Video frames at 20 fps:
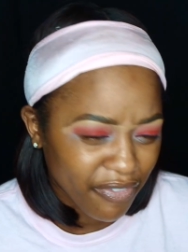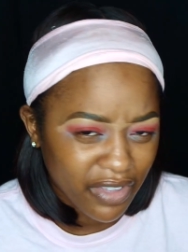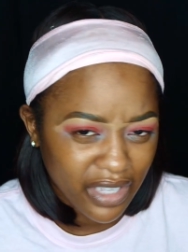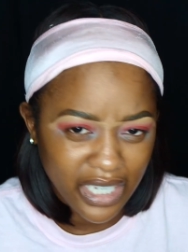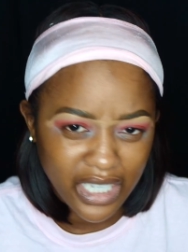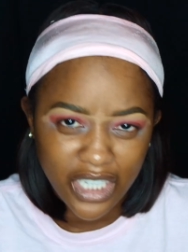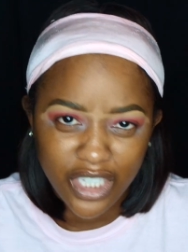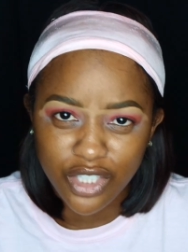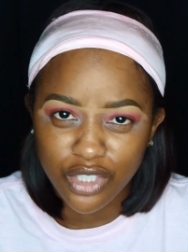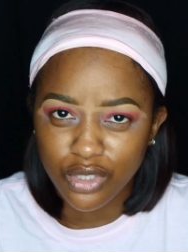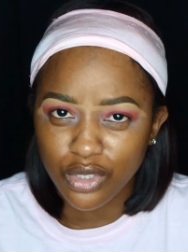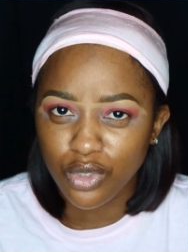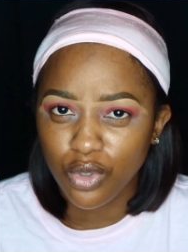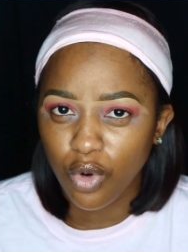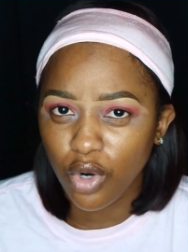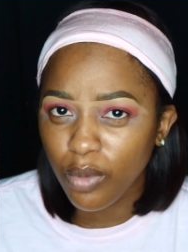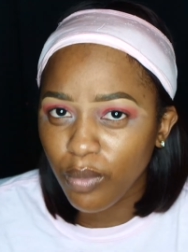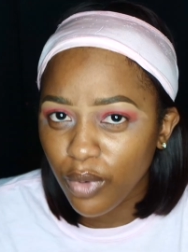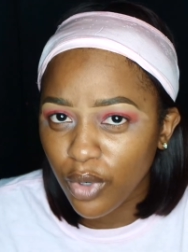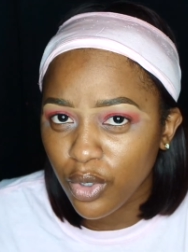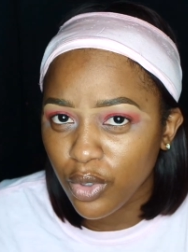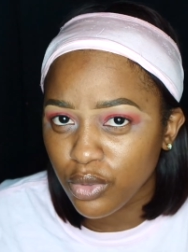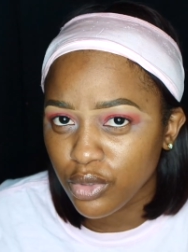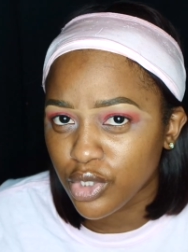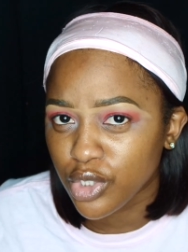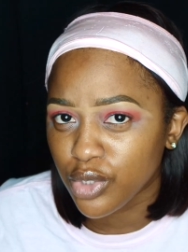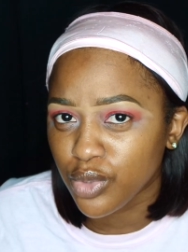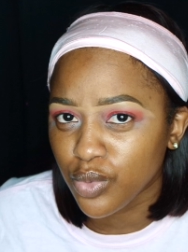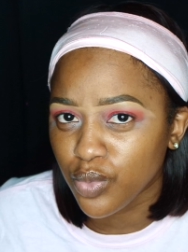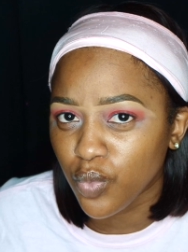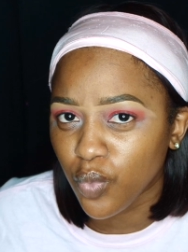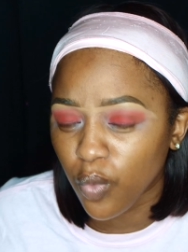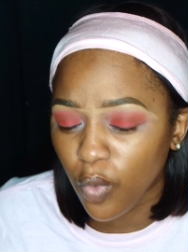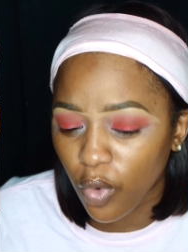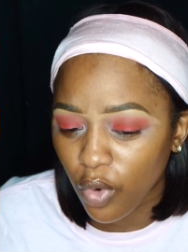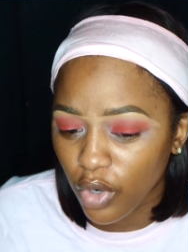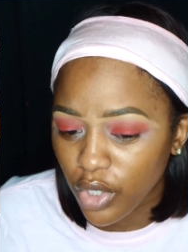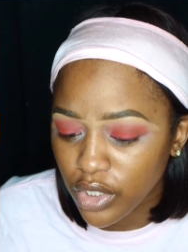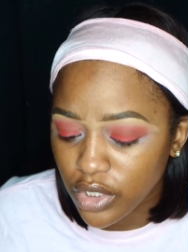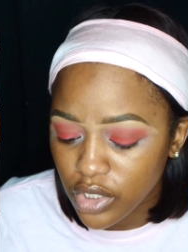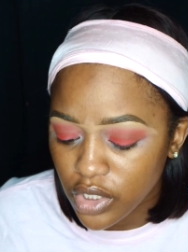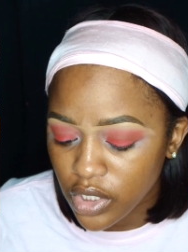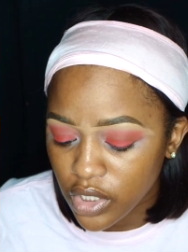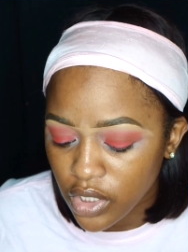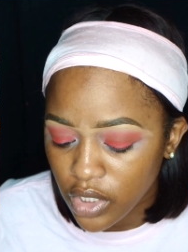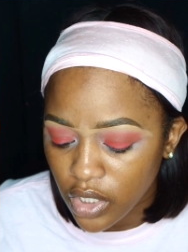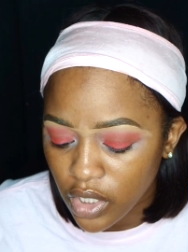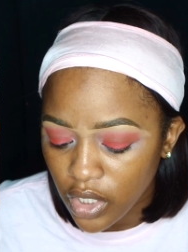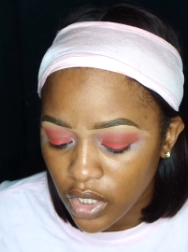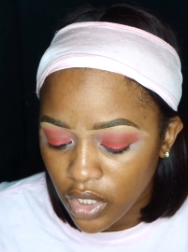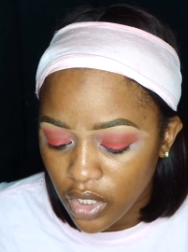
I feel like it's normal to want.